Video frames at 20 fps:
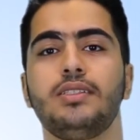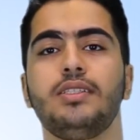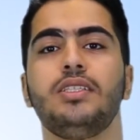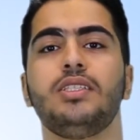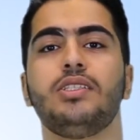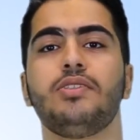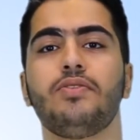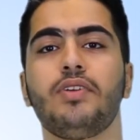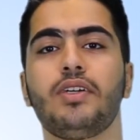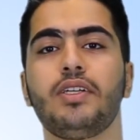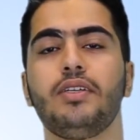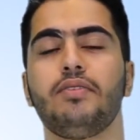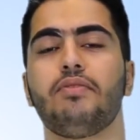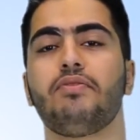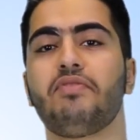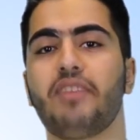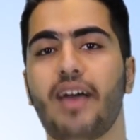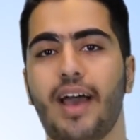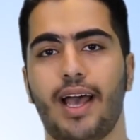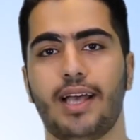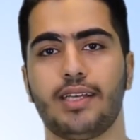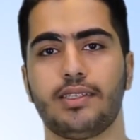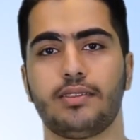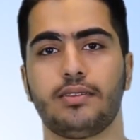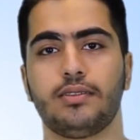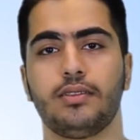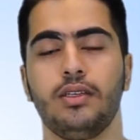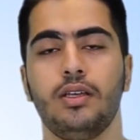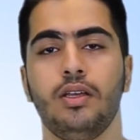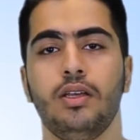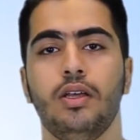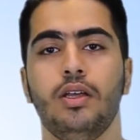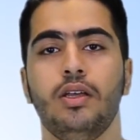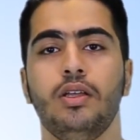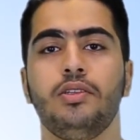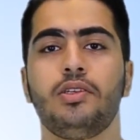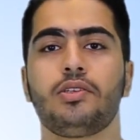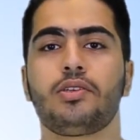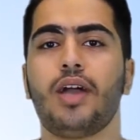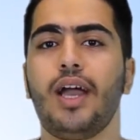is very fast.
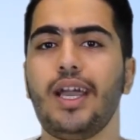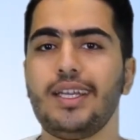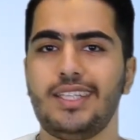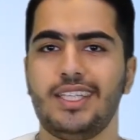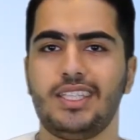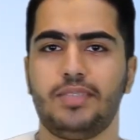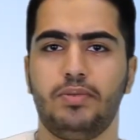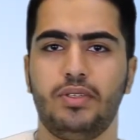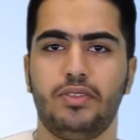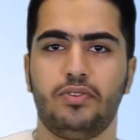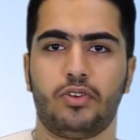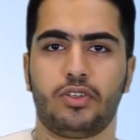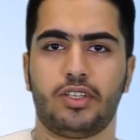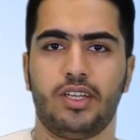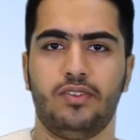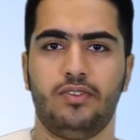The right speed for a